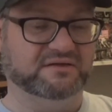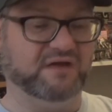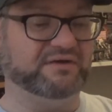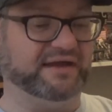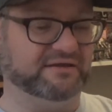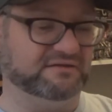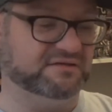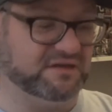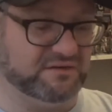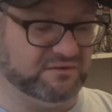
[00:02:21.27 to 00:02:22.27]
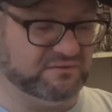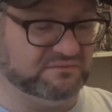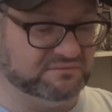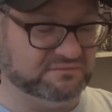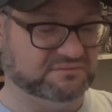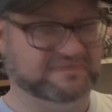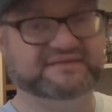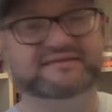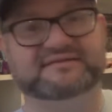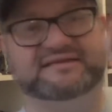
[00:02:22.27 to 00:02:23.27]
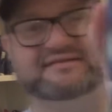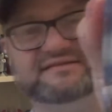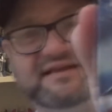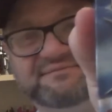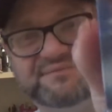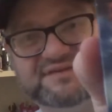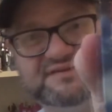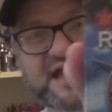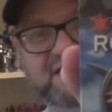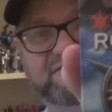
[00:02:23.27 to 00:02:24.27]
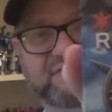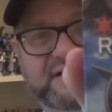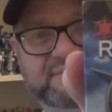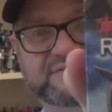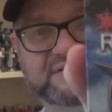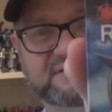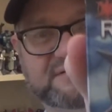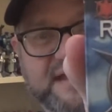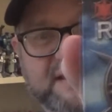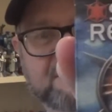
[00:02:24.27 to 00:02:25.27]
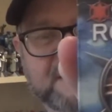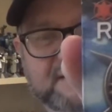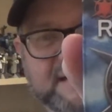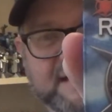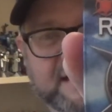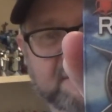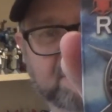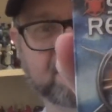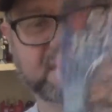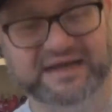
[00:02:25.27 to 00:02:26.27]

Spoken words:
Okay, so this is it. Star Realms deck building game.